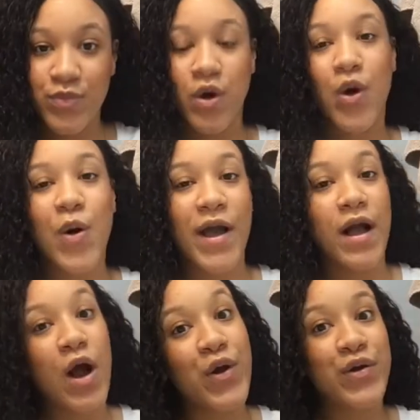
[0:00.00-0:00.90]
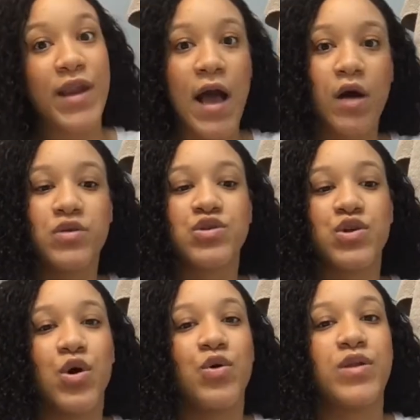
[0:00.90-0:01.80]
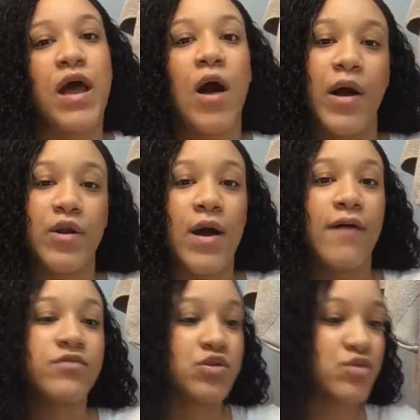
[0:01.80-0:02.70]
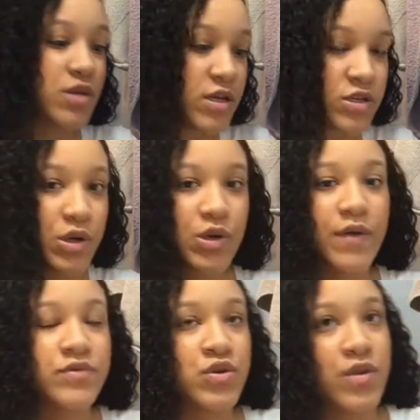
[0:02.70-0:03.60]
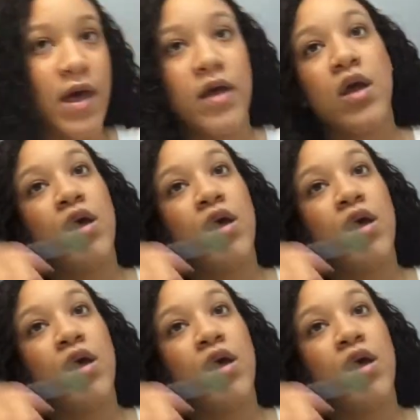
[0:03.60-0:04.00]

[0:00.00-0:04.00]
oh, I got her now, so now I don't have to do this or I don't have to do that.